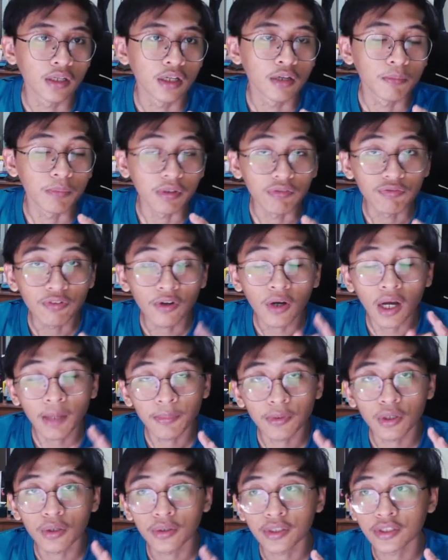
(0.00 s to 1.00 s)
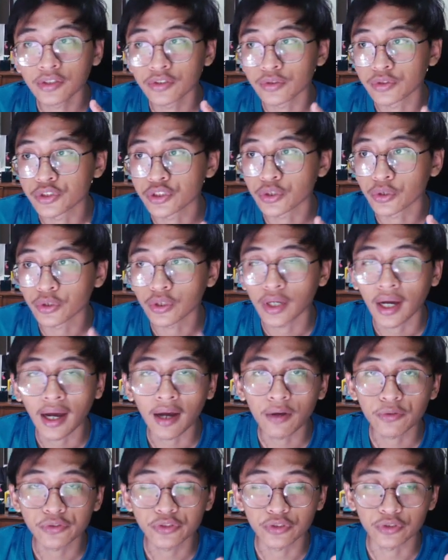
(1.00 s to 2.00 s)
before I'm going to show you
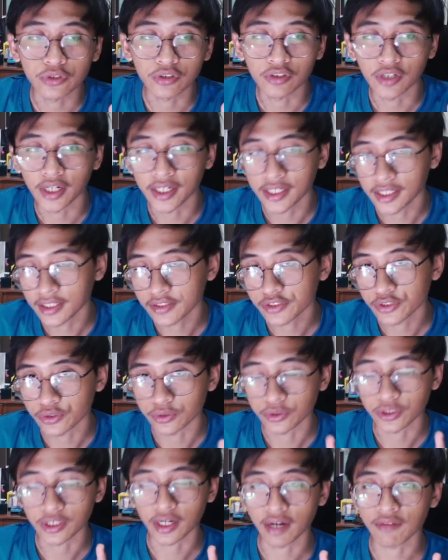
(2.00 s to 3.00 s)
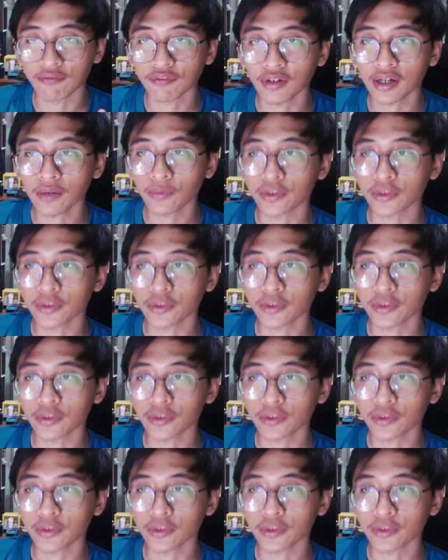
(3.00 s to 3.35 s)
how to create it through Canva,